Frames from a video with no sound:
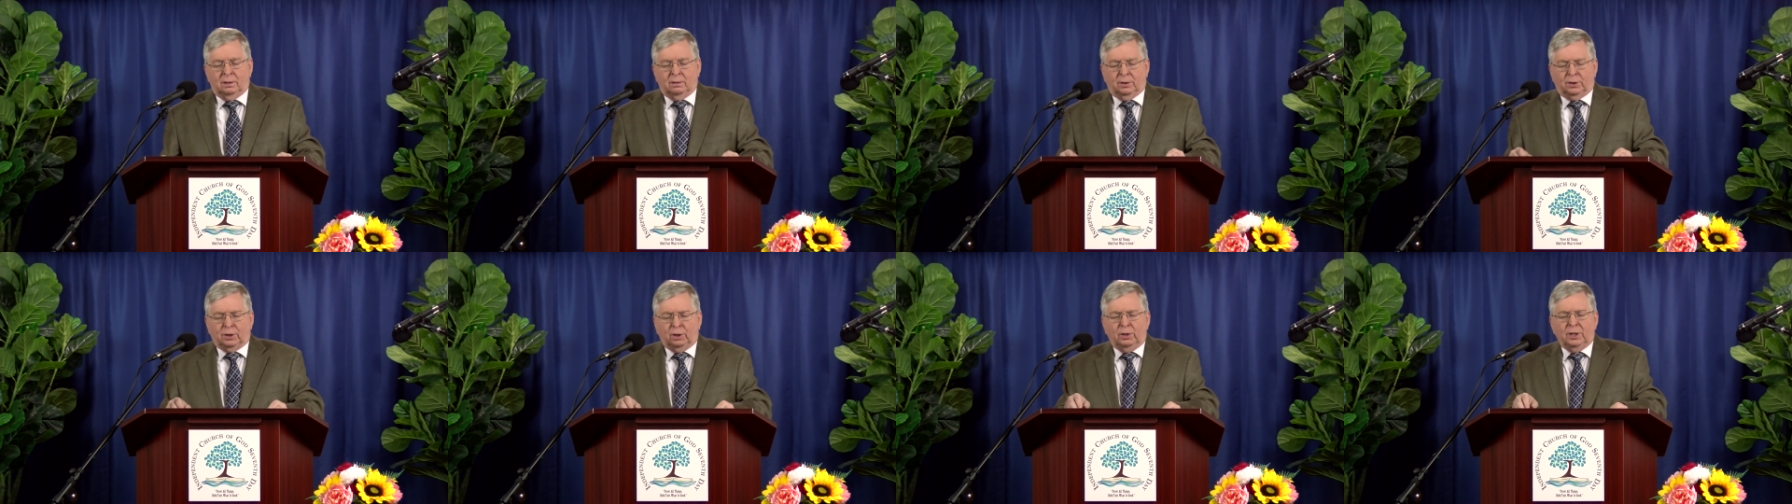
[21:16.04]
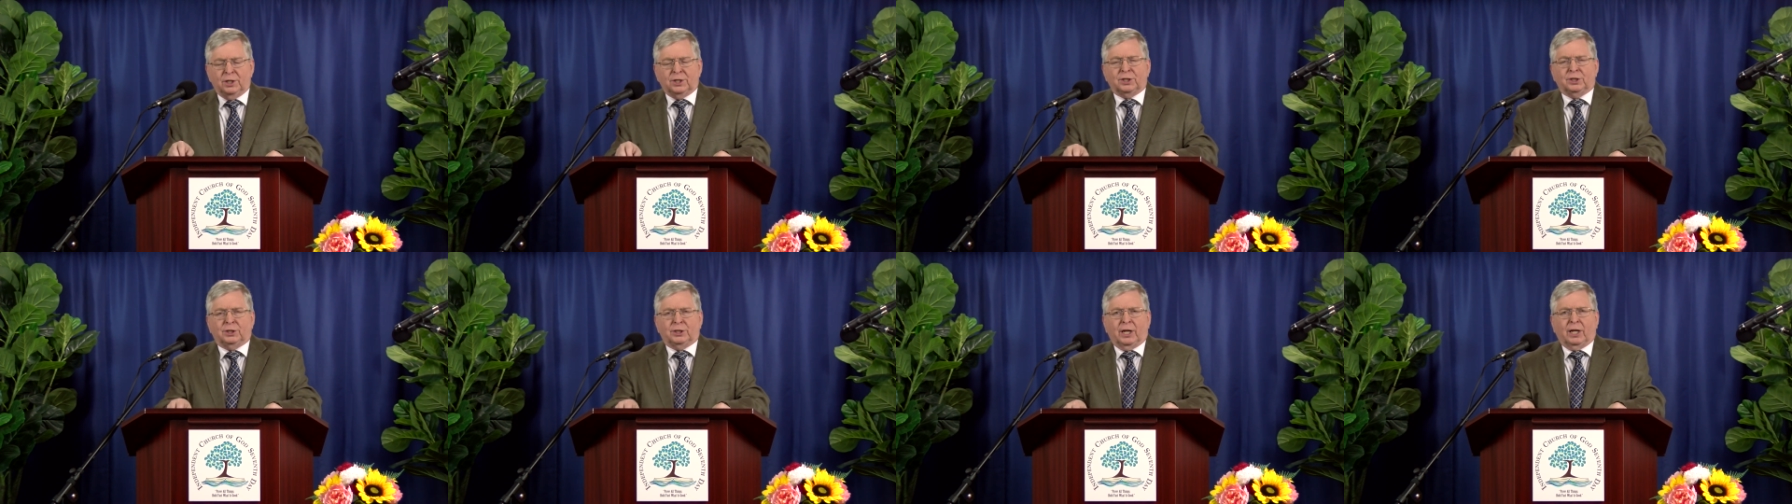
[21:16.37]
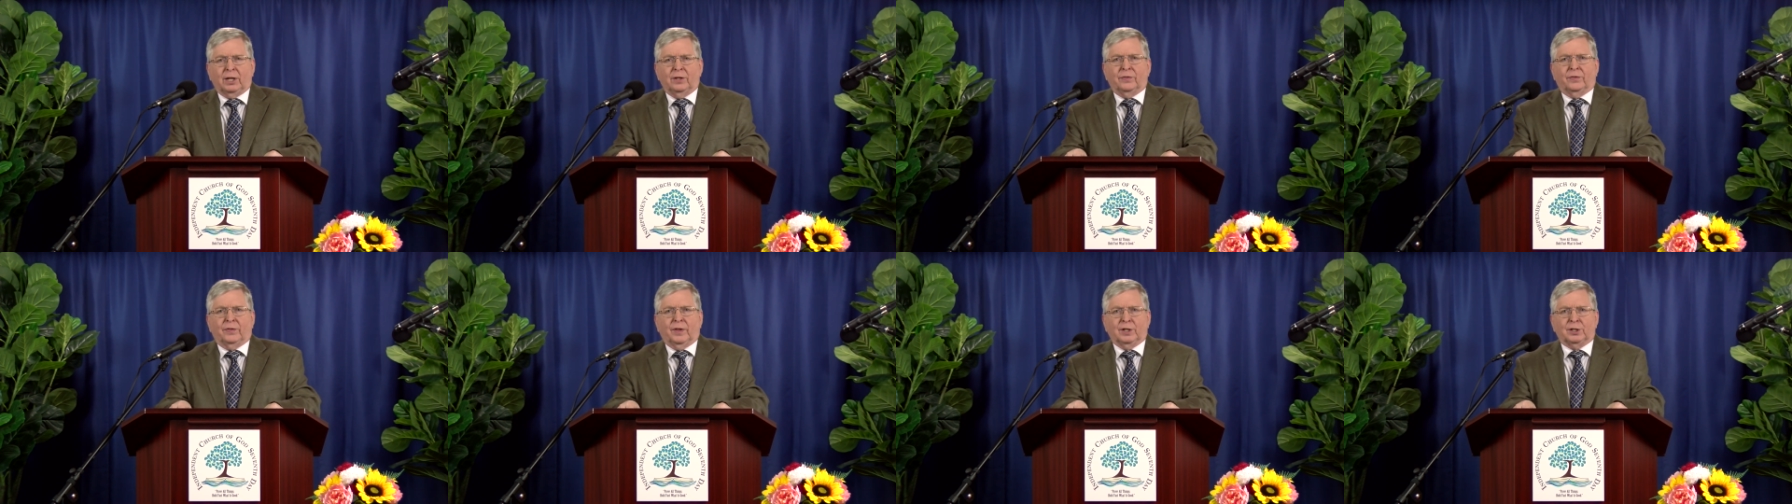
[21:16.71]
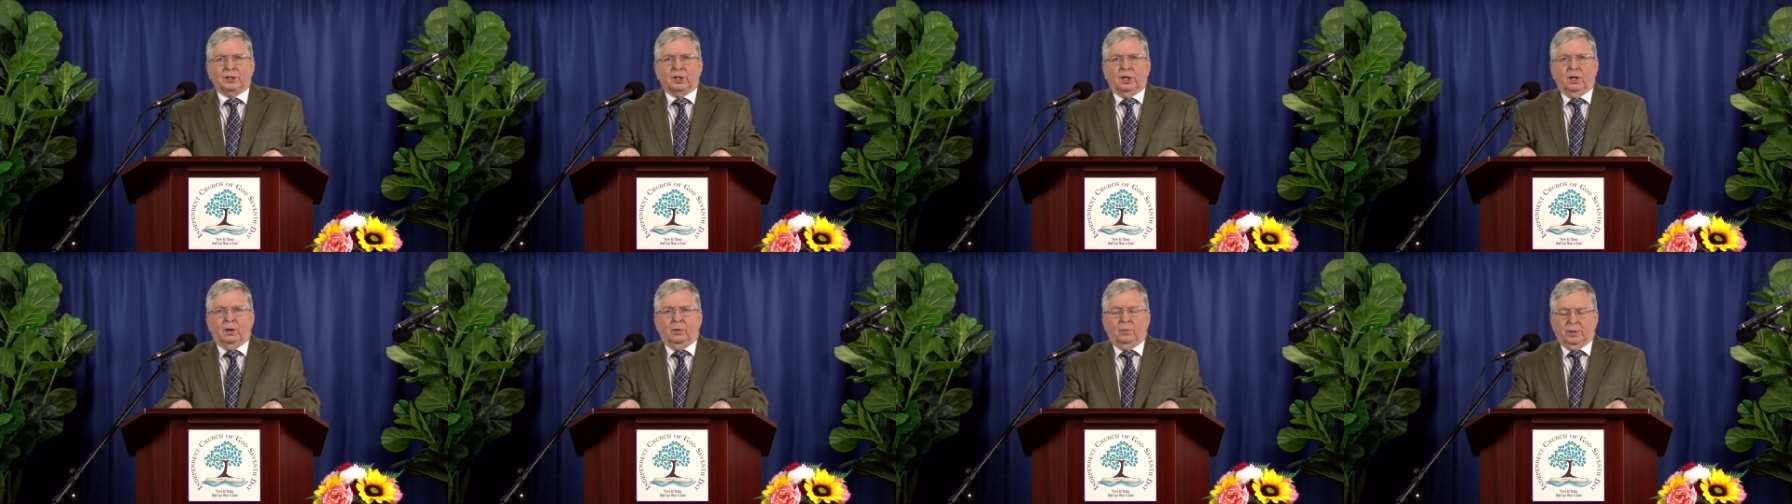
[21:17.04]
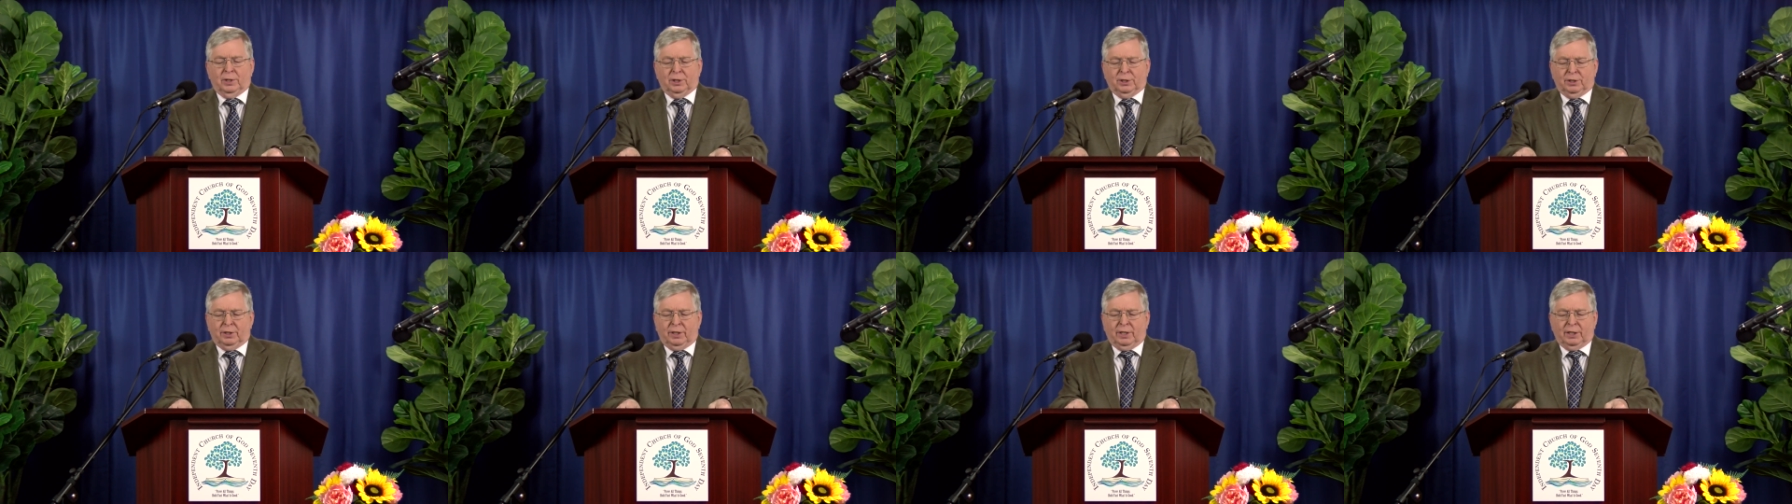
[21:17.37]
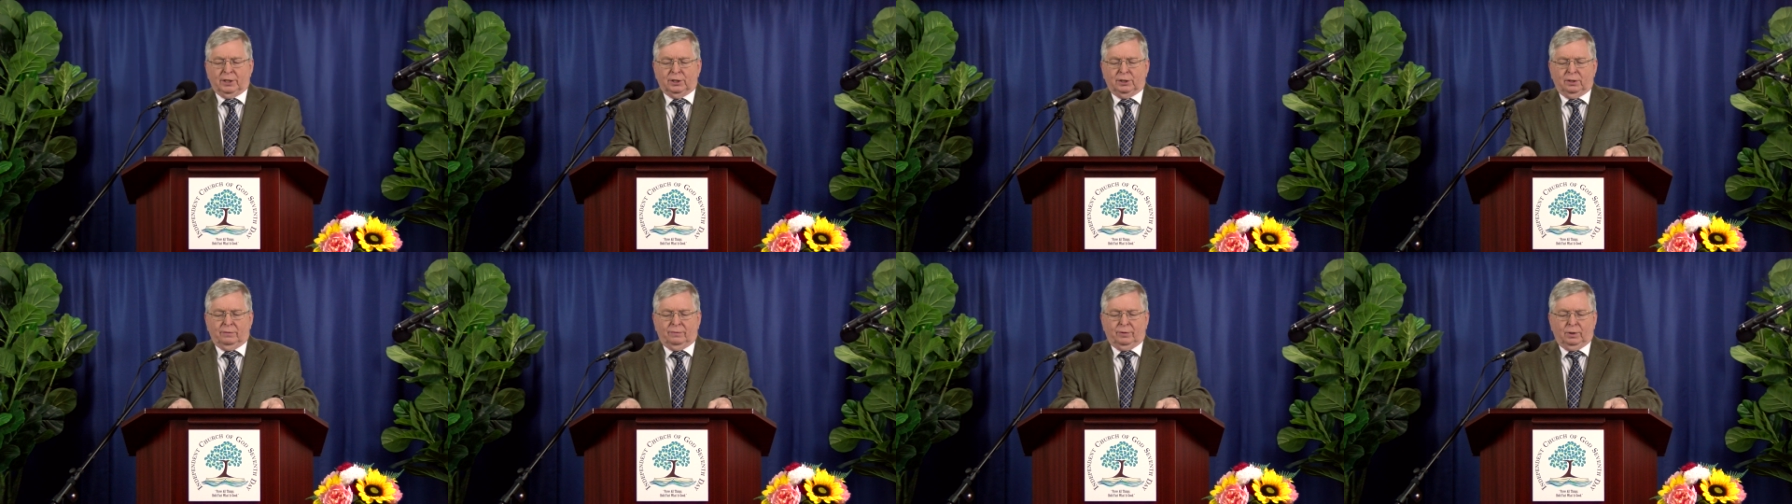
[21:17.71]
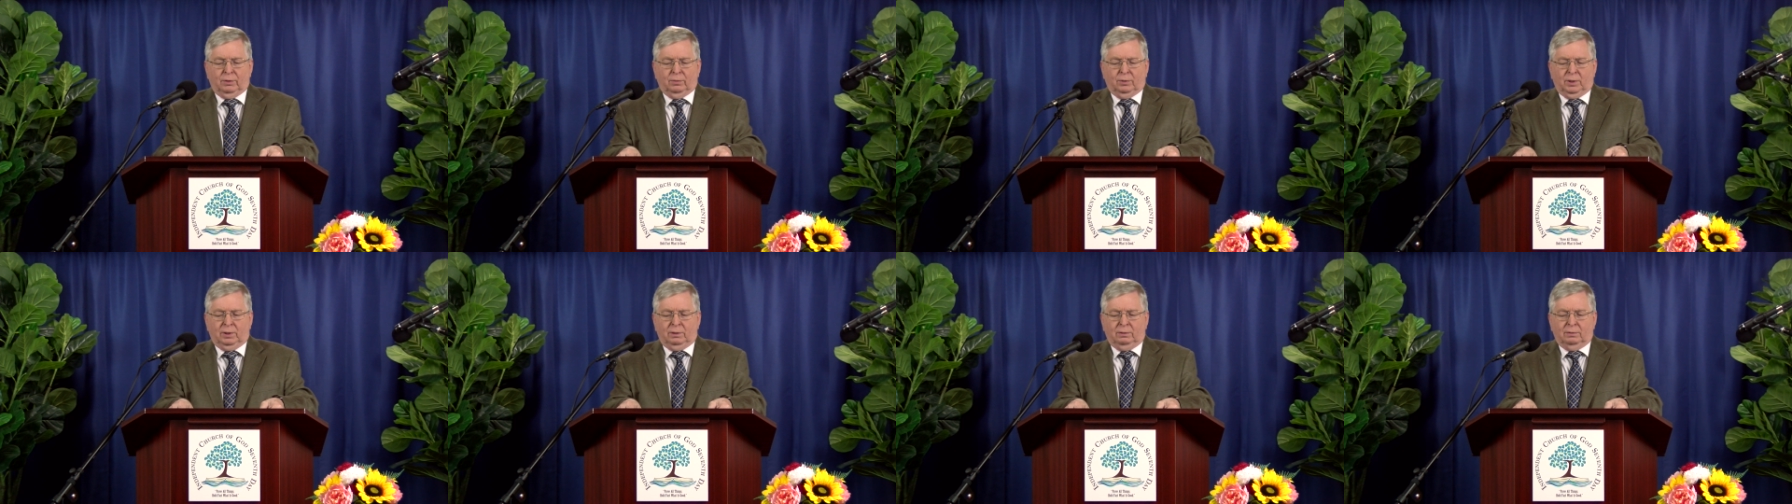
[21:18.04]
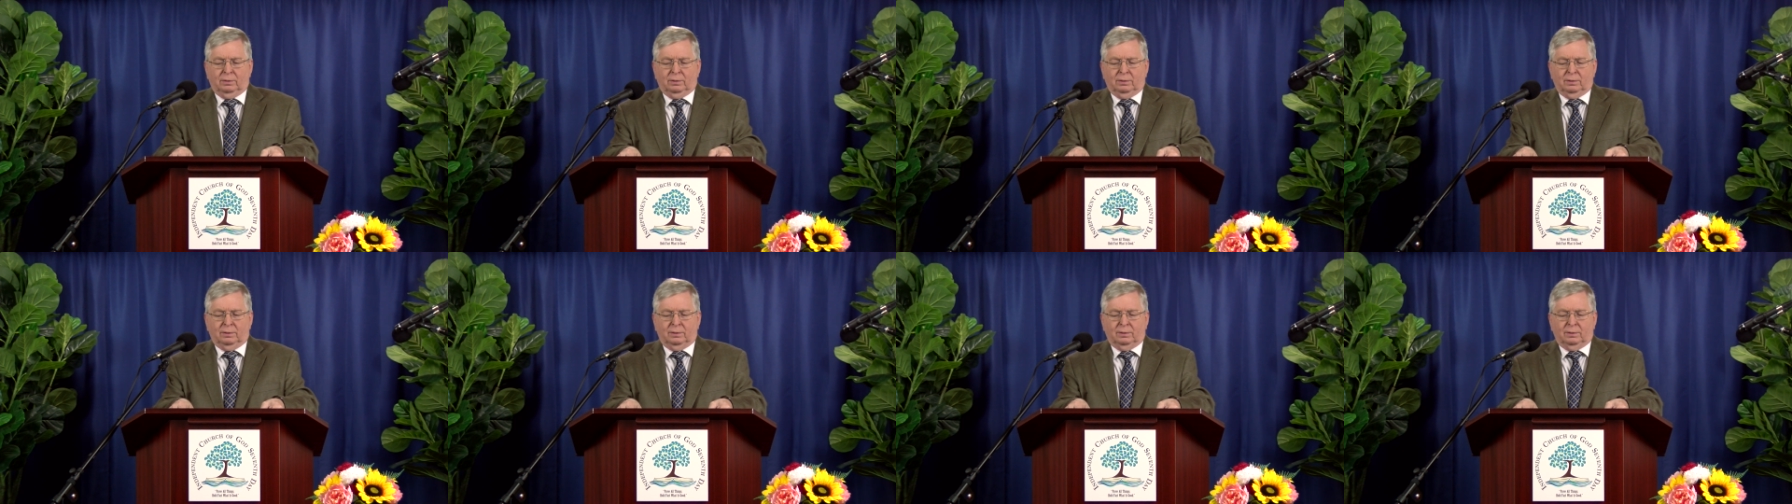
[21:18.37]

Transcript: We'll turn to Second Thessalonians next, if you would.